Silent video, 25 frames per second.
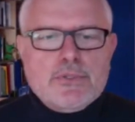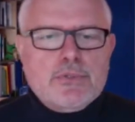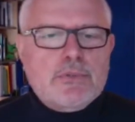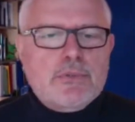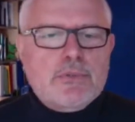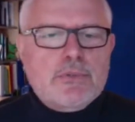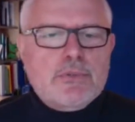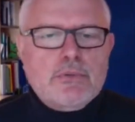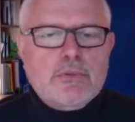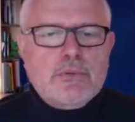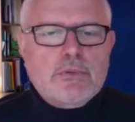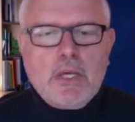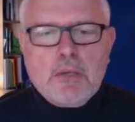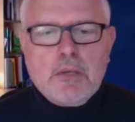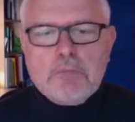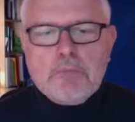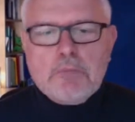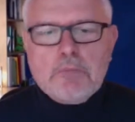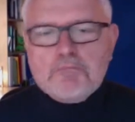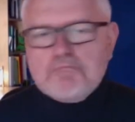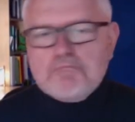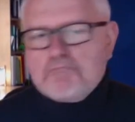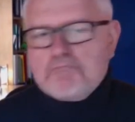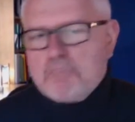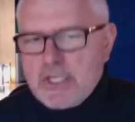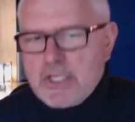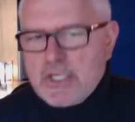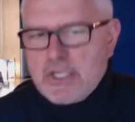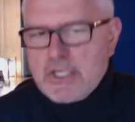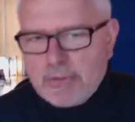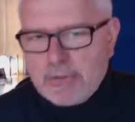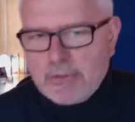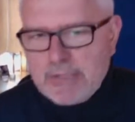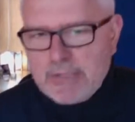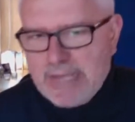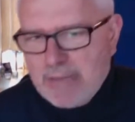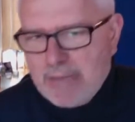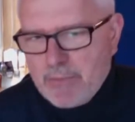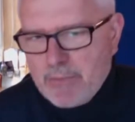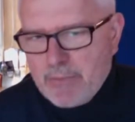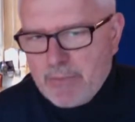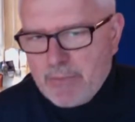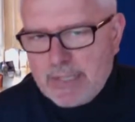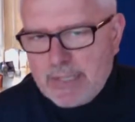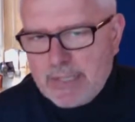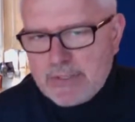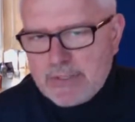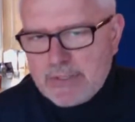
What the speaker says: to digital cameras